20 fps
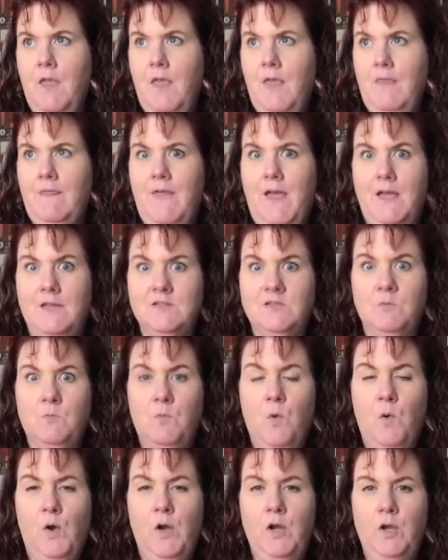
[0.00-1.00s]
that and some
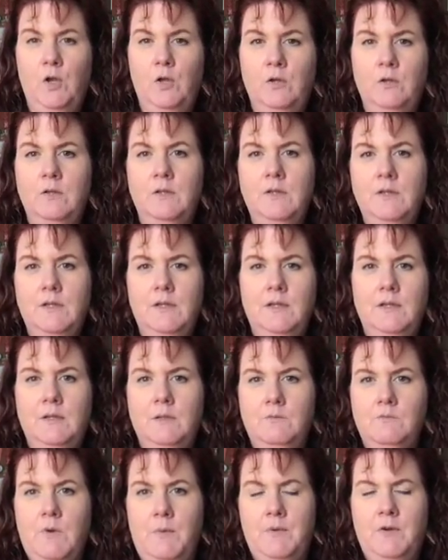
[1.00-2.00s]
oil,
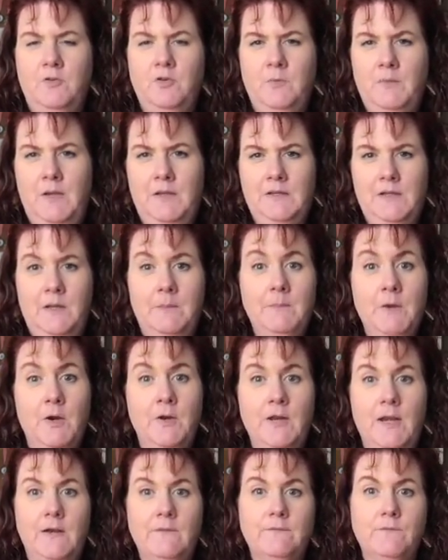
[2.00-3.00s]
rub it on your meat and let it
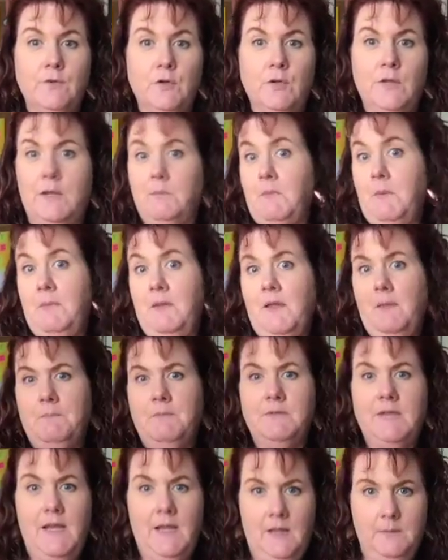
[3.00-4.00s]
marinate for like maybe a
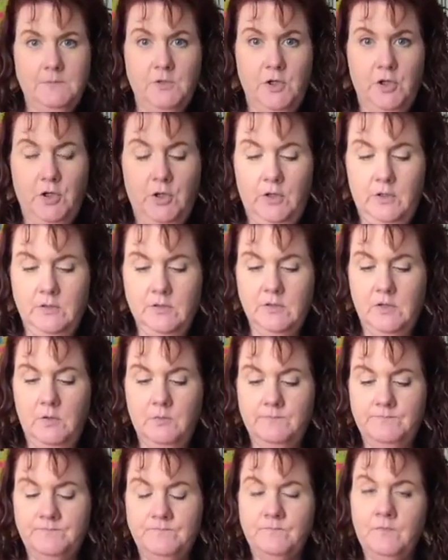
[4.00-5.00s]
day after you cook. So
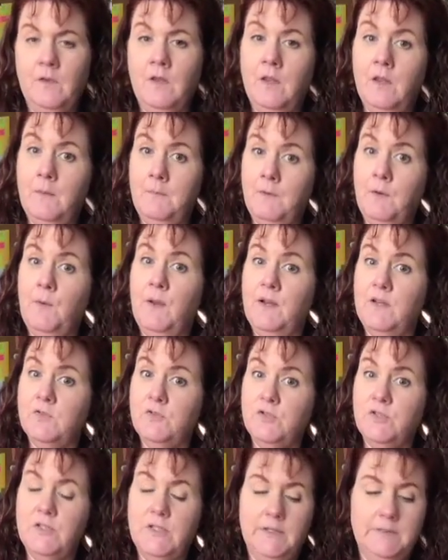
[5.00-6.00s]
quite
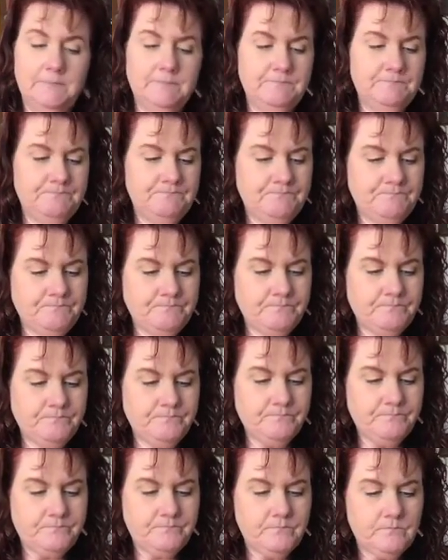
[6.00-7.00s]
interesting.
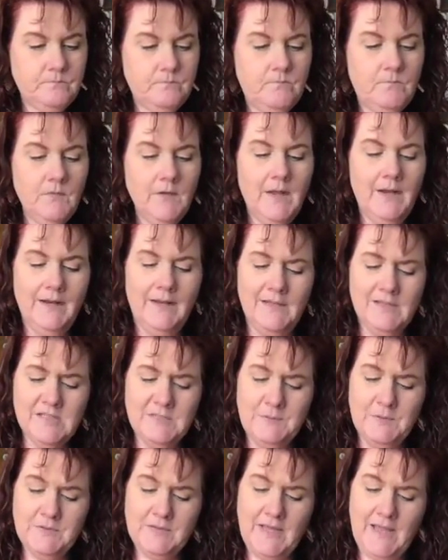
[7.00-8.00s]
And I guess it's
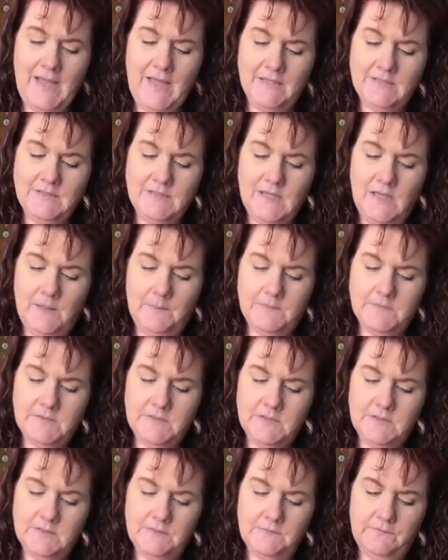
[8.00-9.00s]
supposed to add
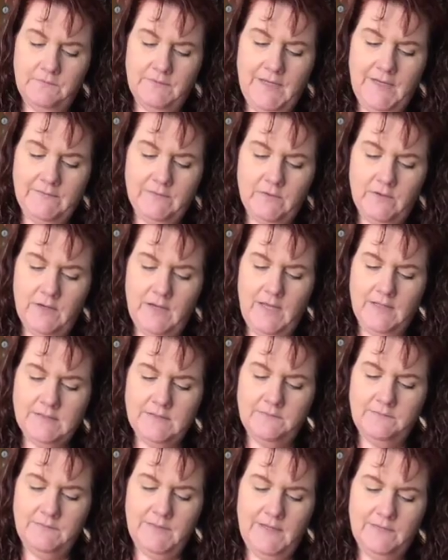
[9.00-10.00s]
to some flavor. It adds
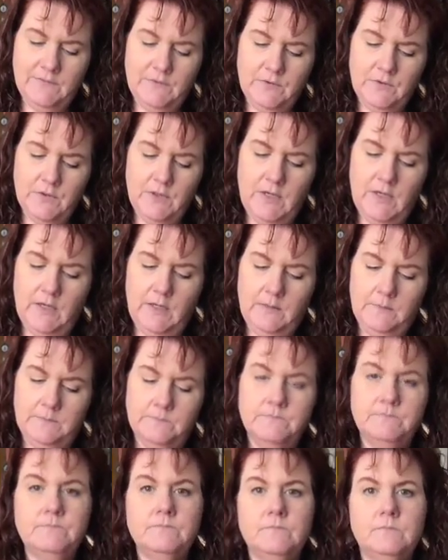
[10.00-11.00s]
the flavor
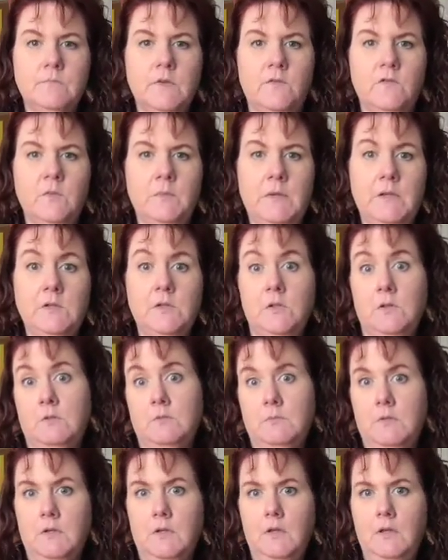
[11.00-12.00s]
of the meat too.
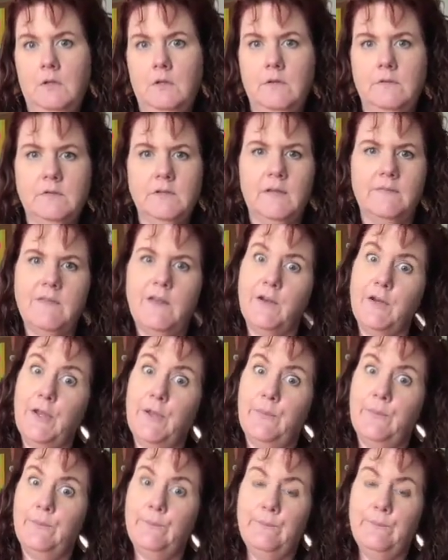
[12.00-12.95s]
I'm like, hey, to give that a go.